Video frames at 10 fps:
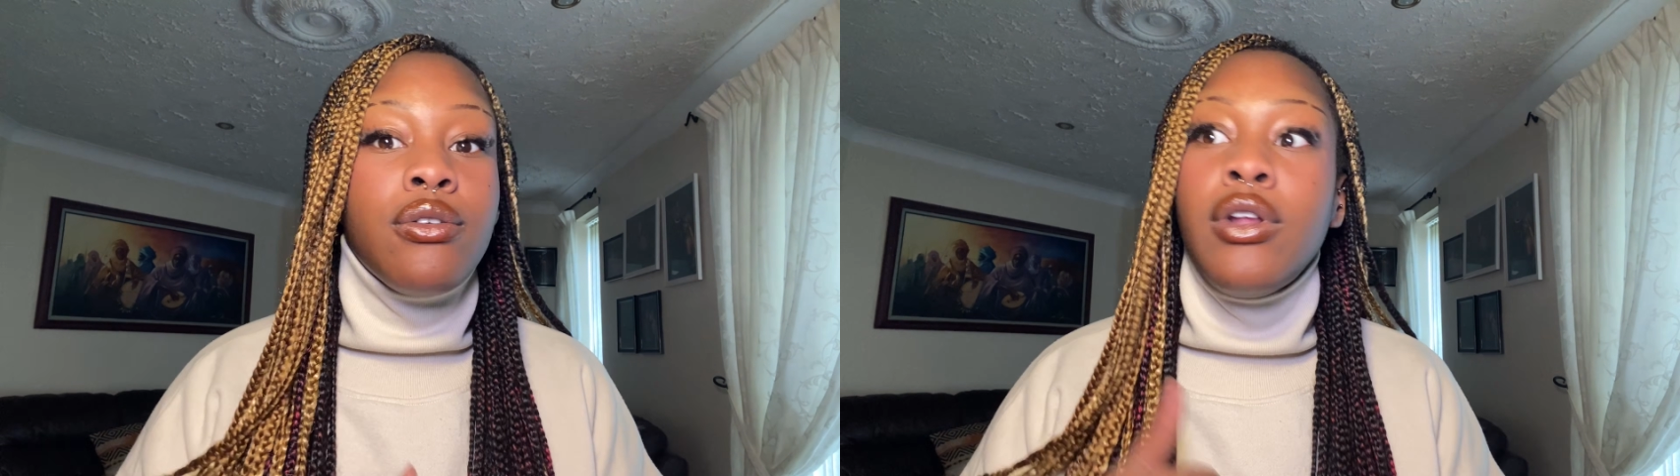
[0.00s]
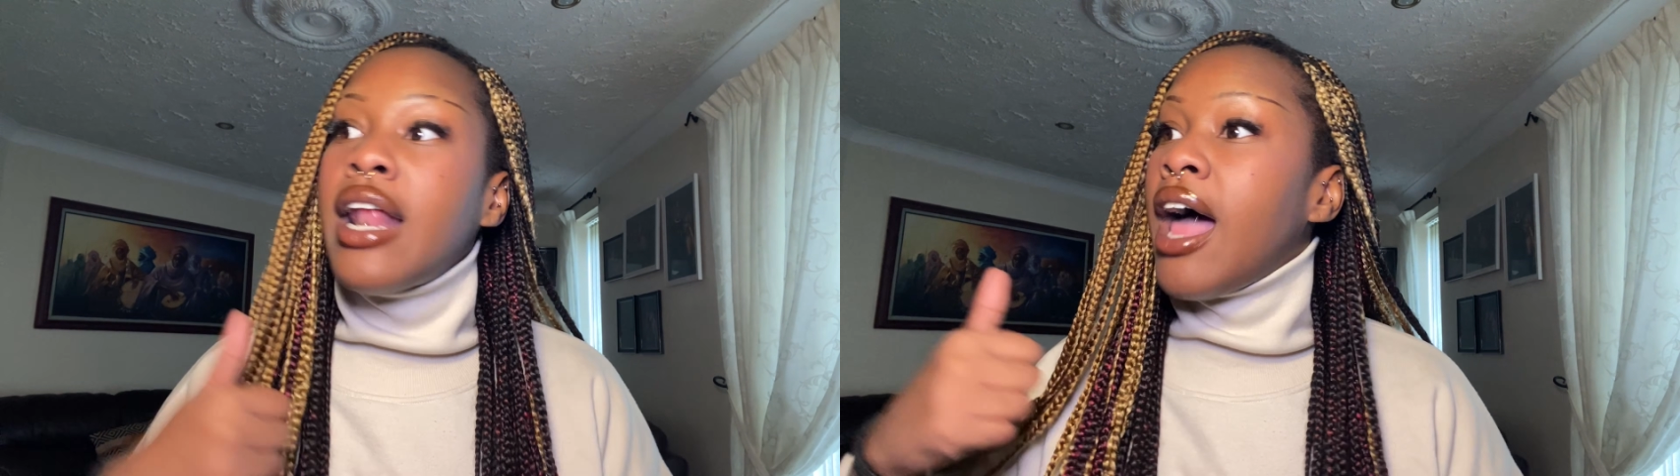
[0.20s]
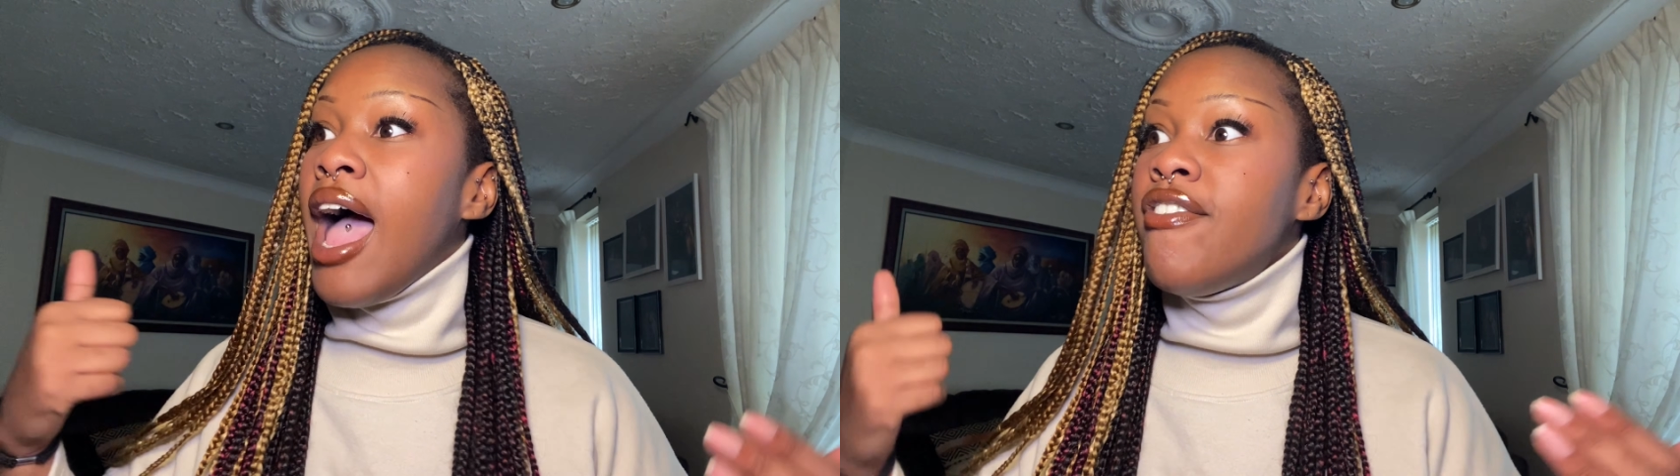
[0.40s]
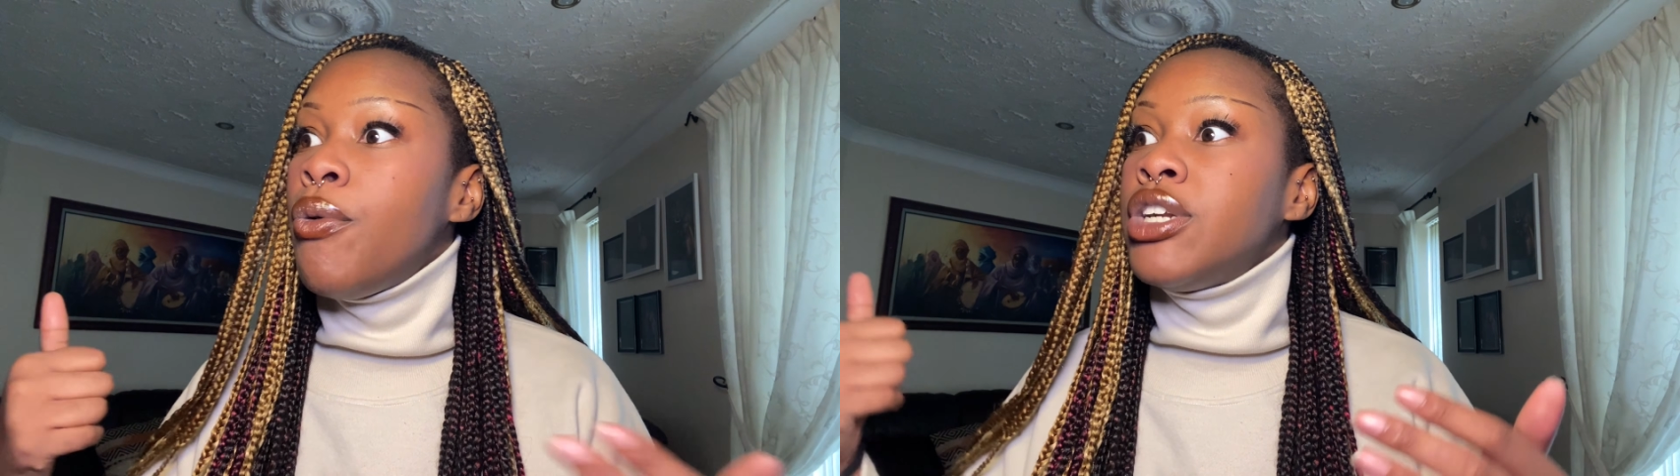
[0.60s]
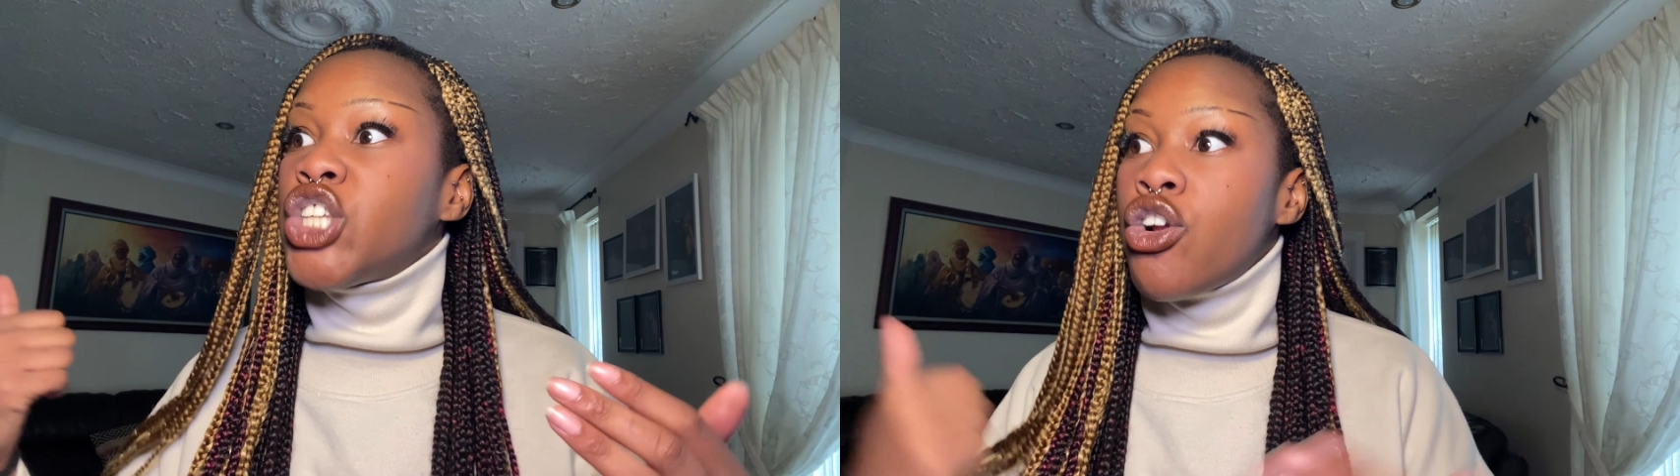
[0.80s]
Now
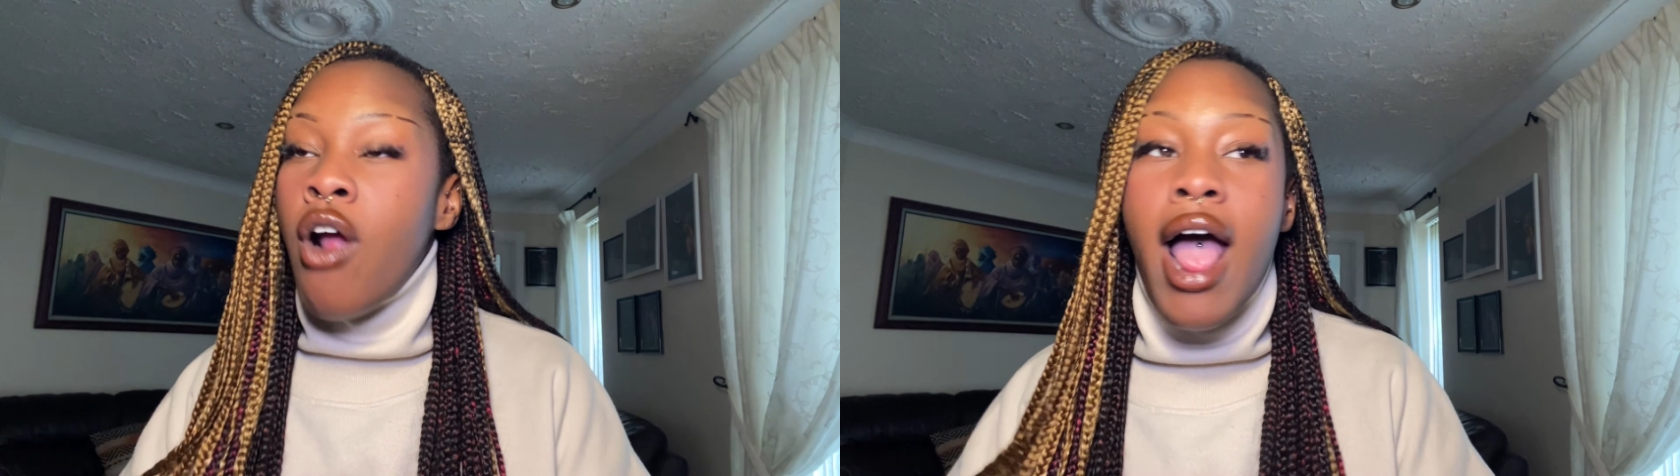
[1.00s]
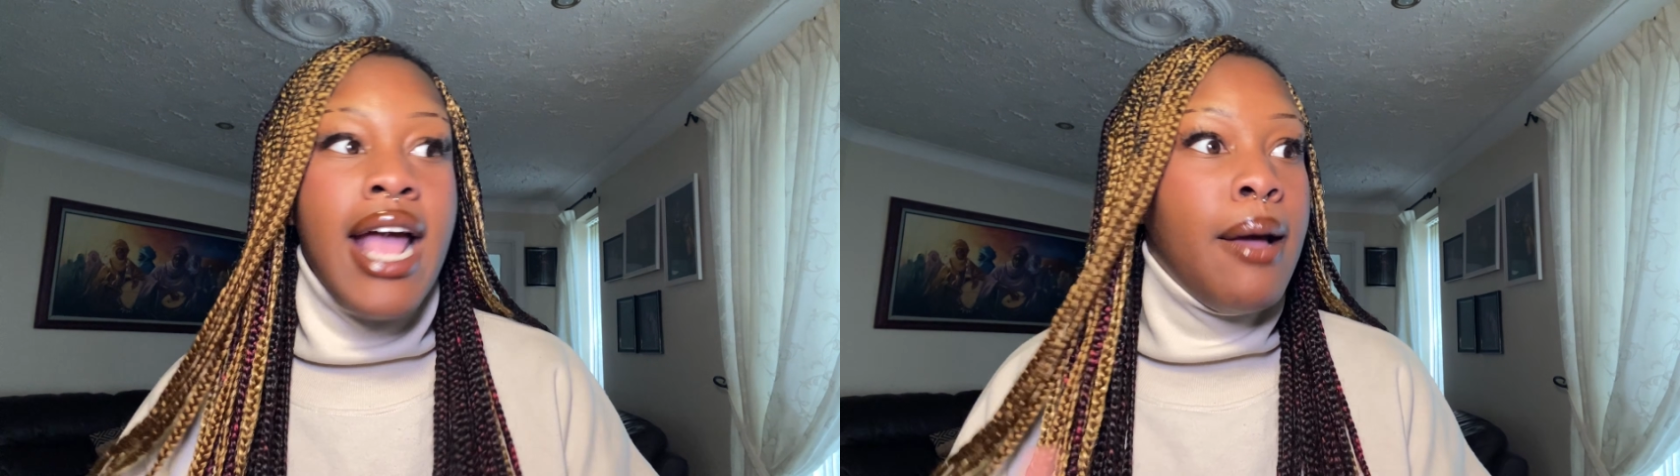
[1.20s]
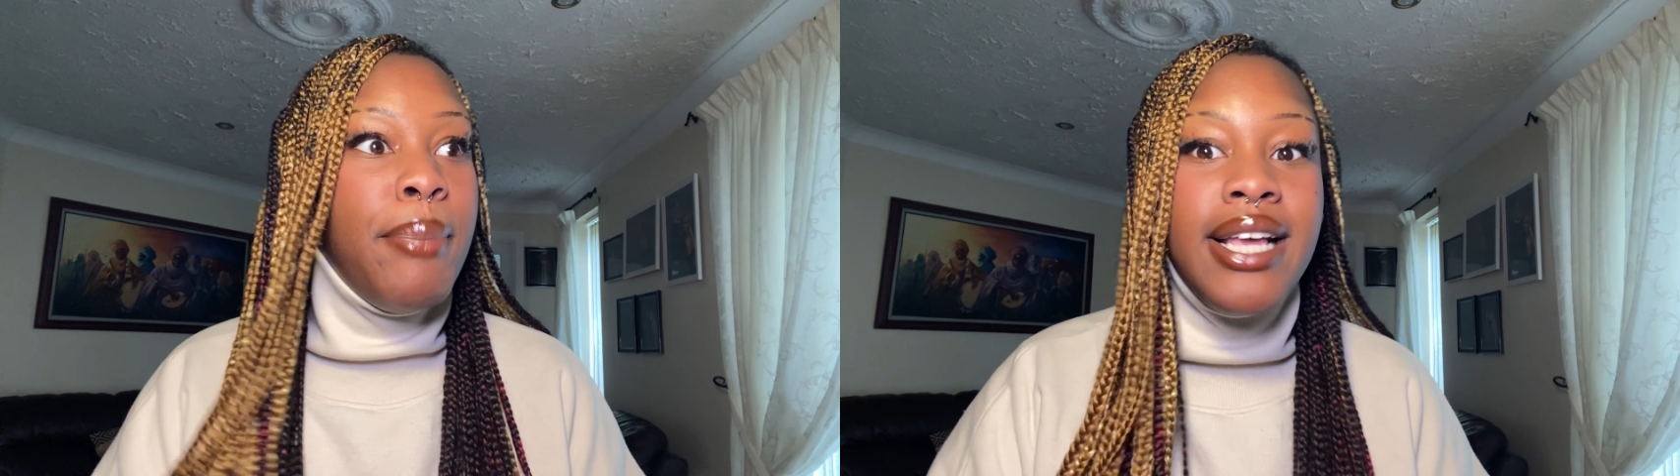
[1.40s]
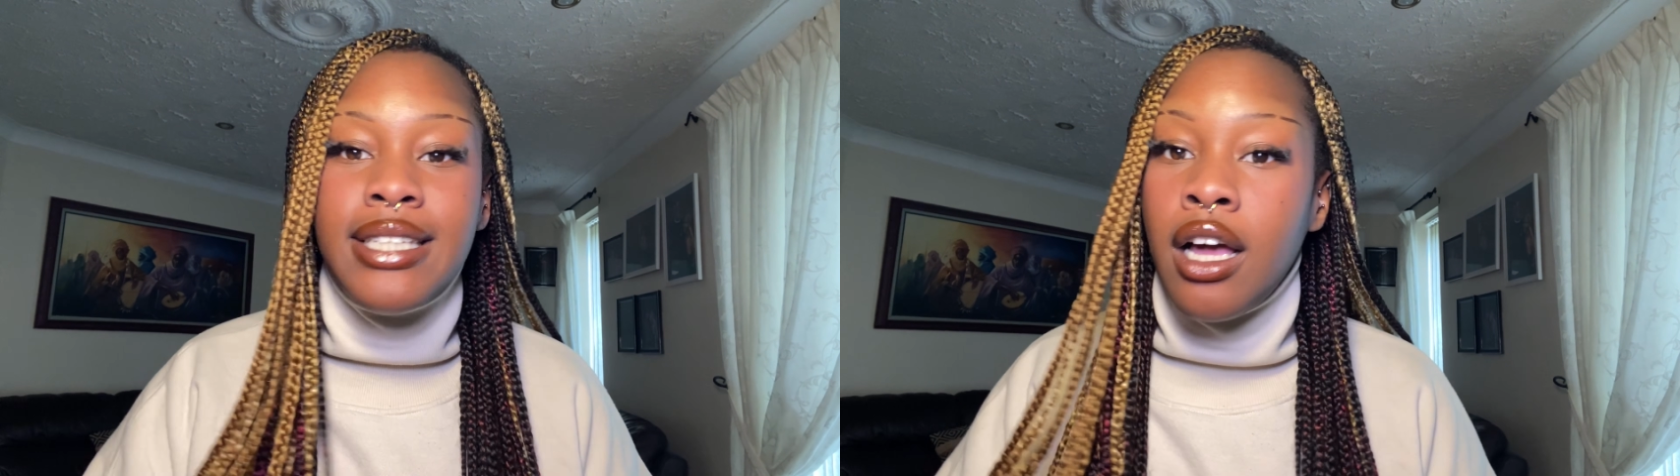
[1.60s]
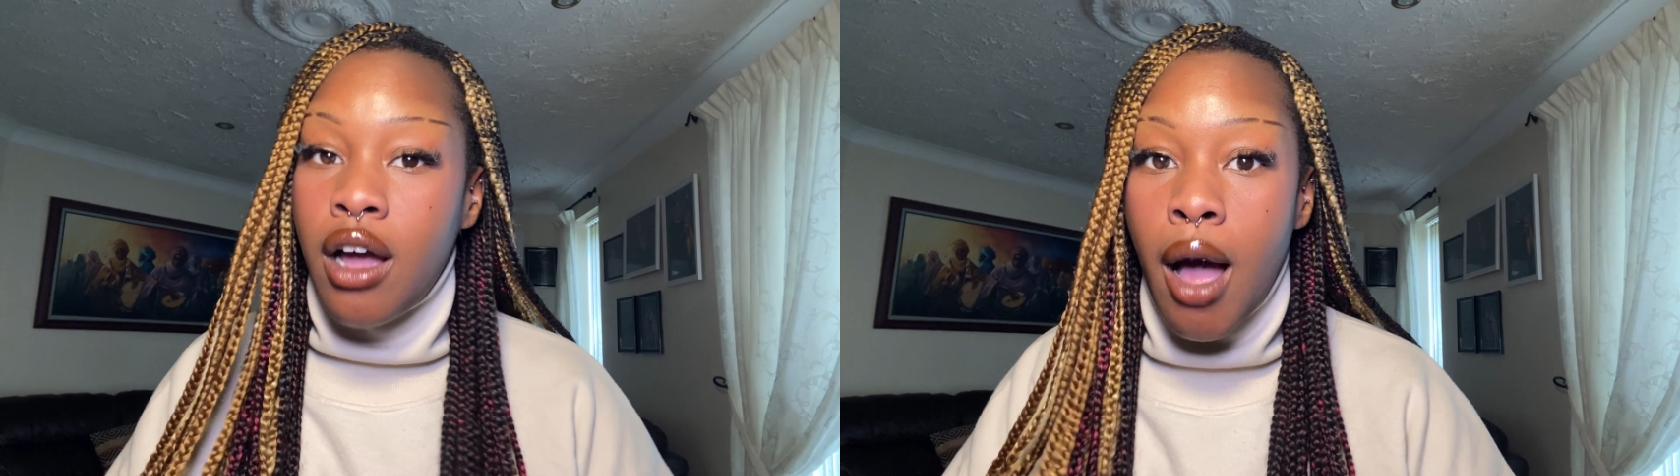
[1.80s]
everyone is crying and pissing
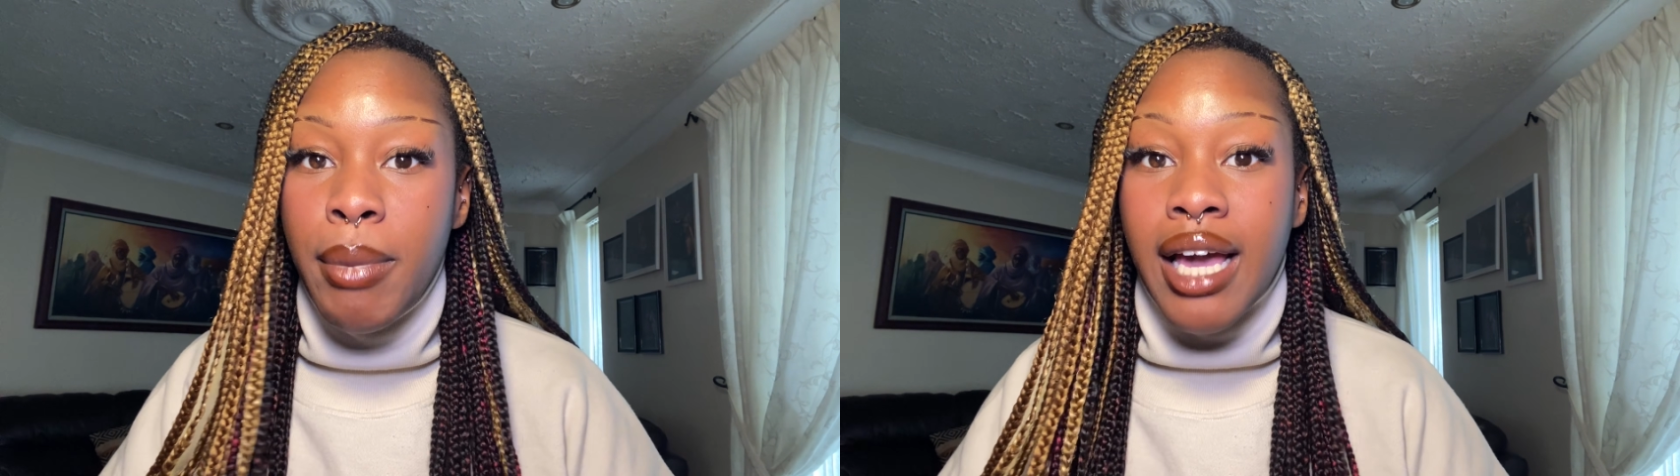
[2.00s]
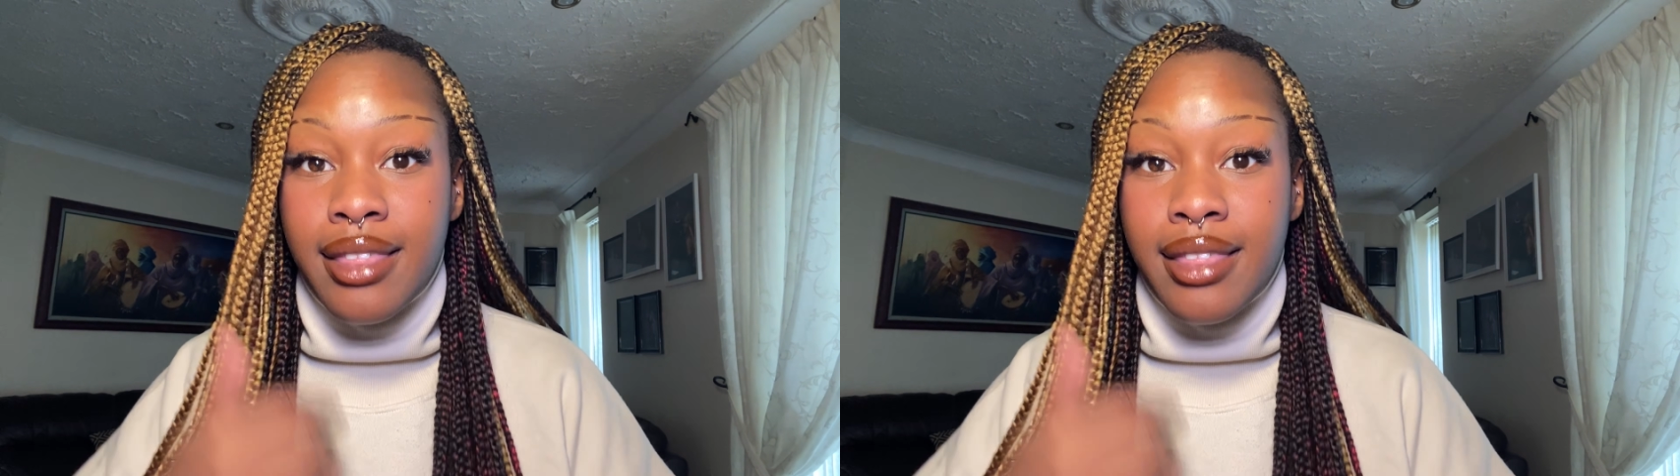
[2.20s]
and coming,